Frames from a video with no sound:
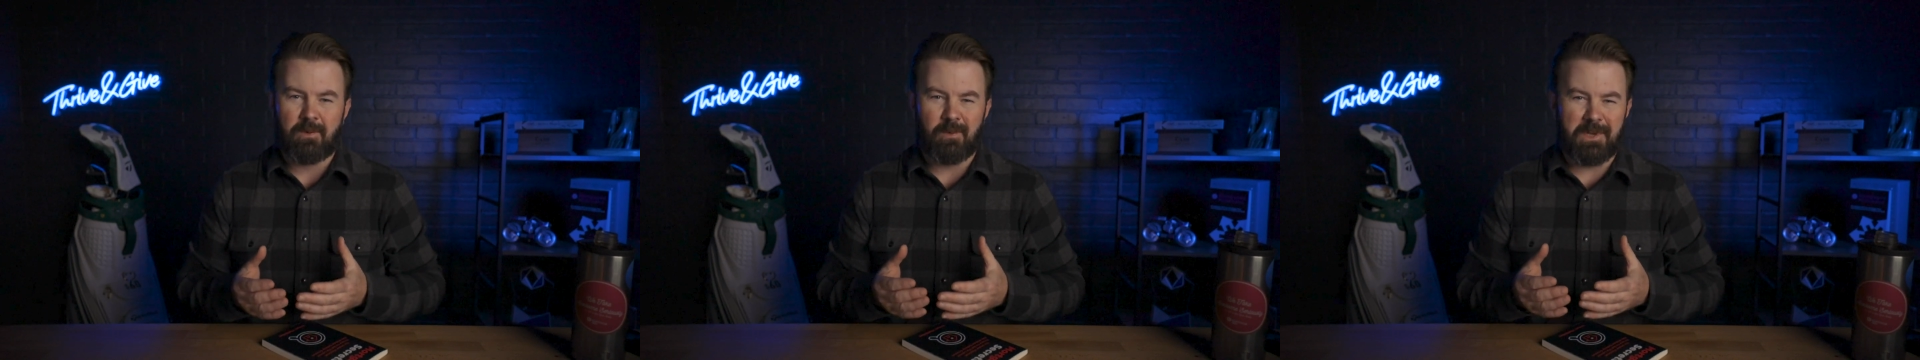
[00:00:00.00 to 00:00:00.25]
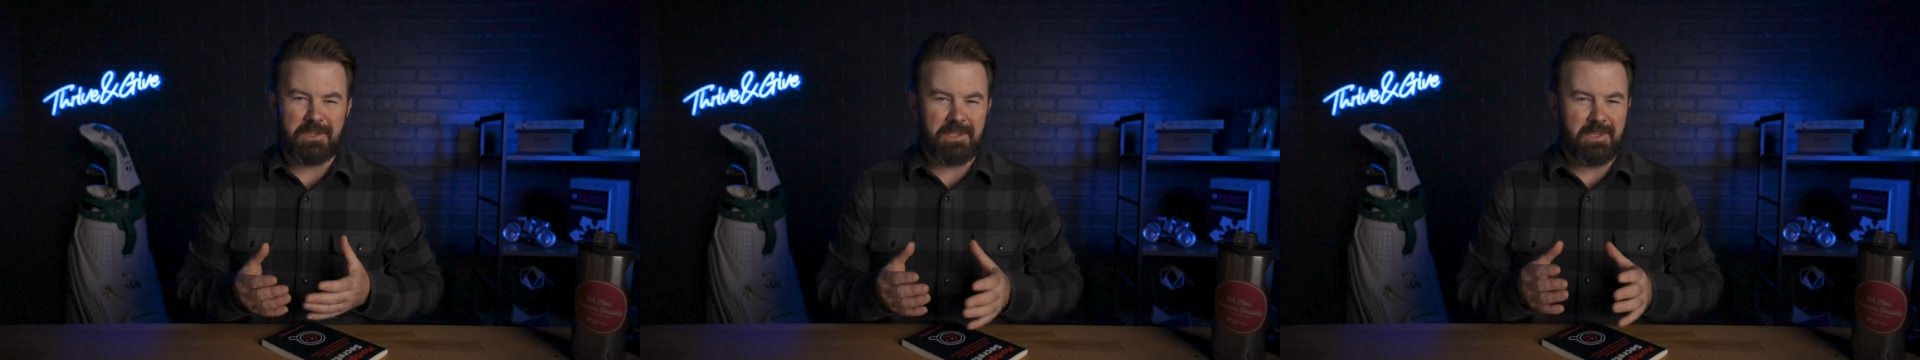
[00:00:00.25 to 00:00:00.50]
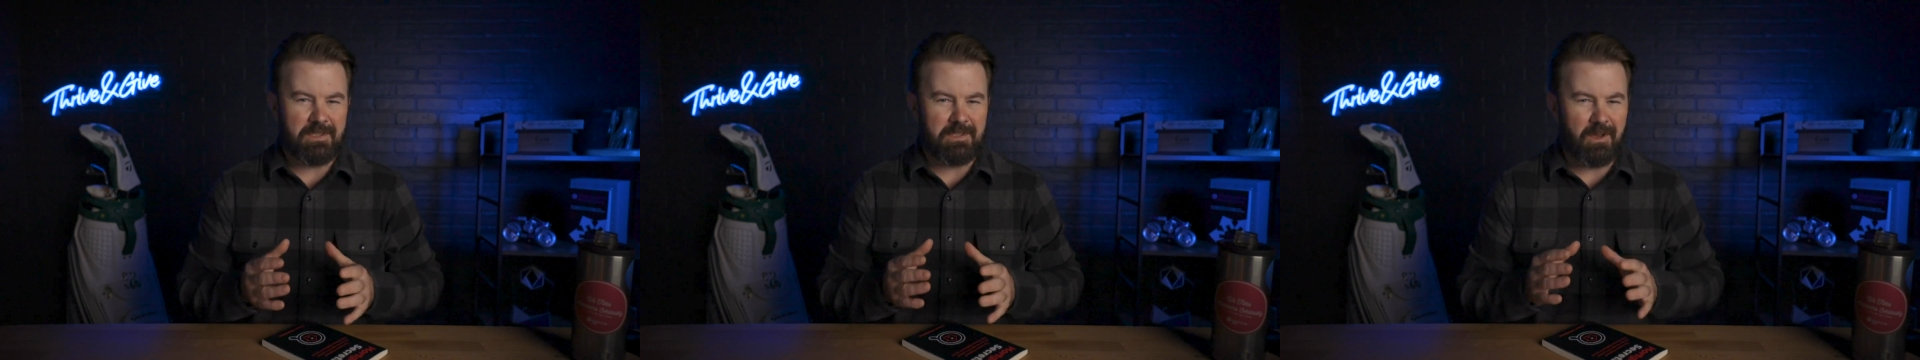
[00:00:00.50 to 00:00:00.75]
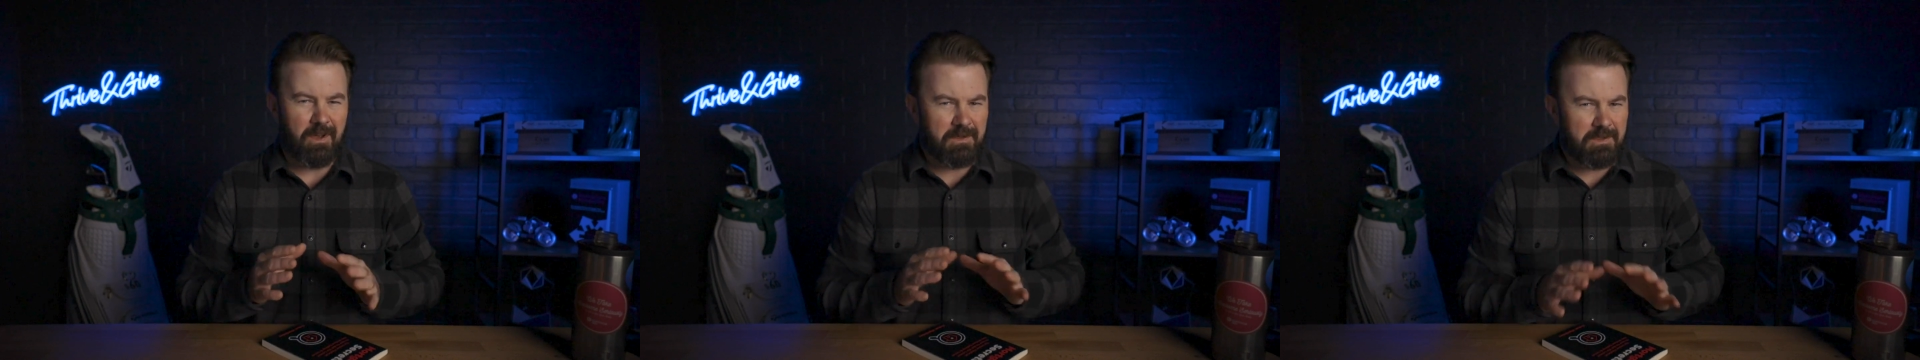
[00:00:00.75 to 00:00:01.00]
which
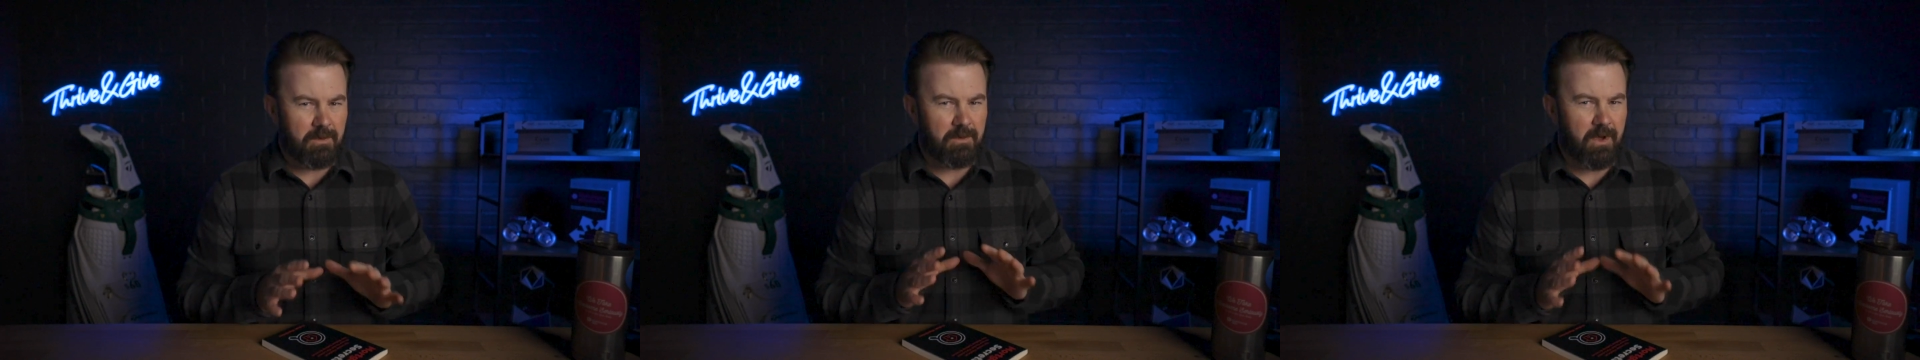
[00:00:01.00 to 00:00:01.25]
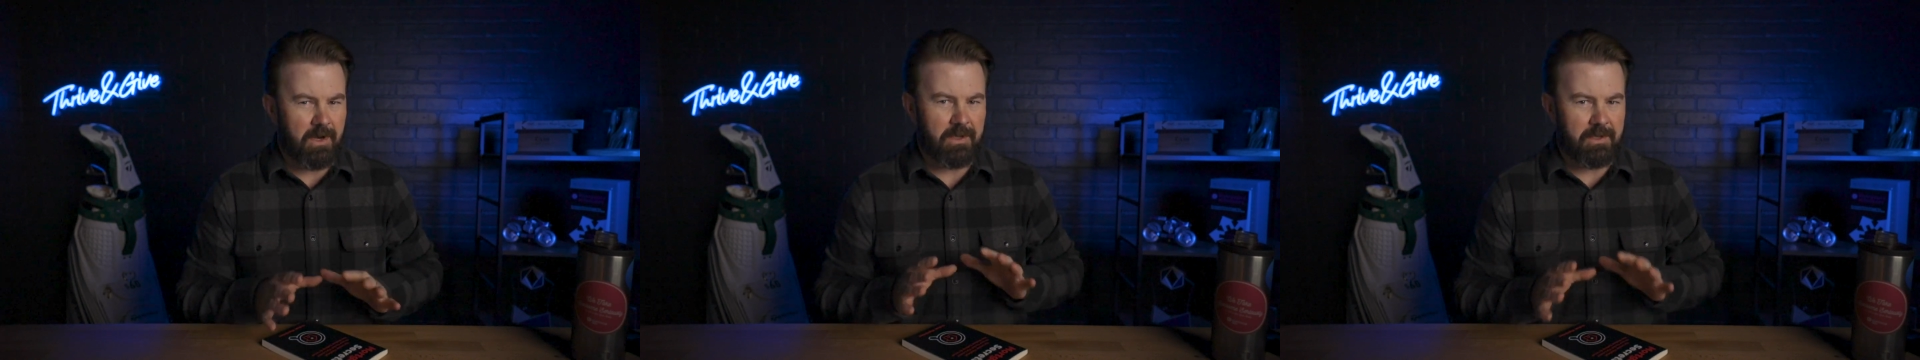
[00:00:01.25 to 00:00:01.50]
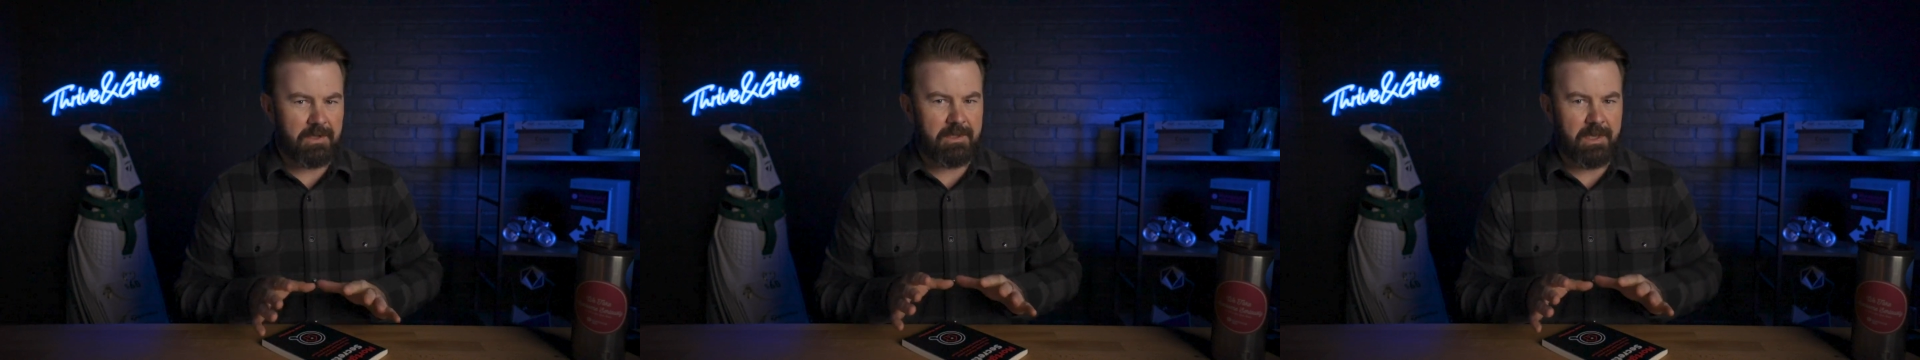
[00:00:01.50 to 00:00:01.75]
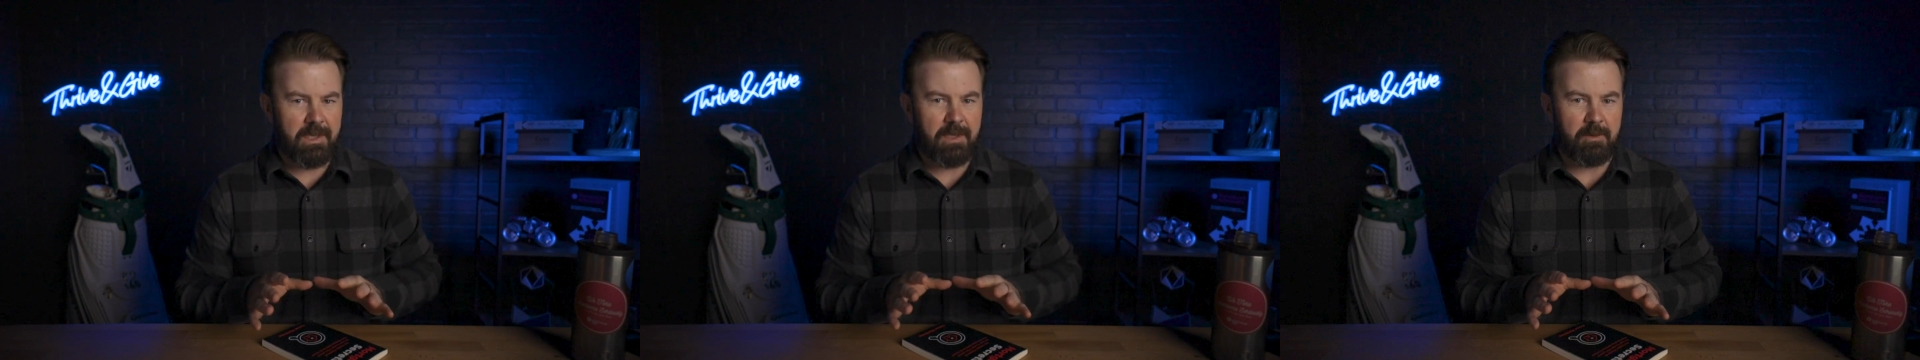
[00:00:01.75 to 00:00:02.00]
is also not a
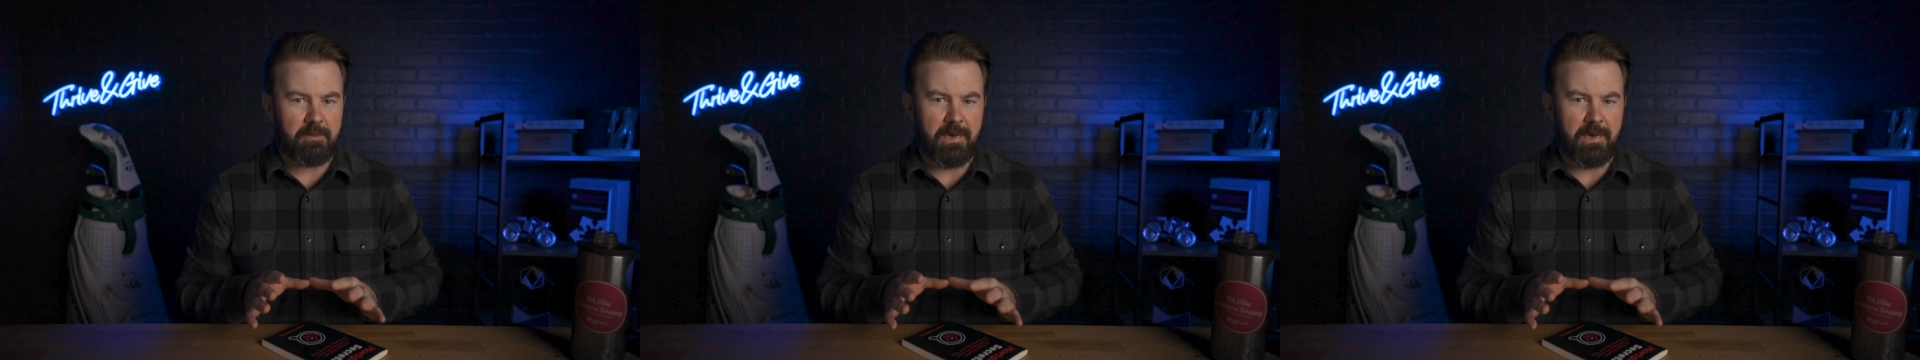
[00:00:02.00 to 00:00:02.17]
good thing,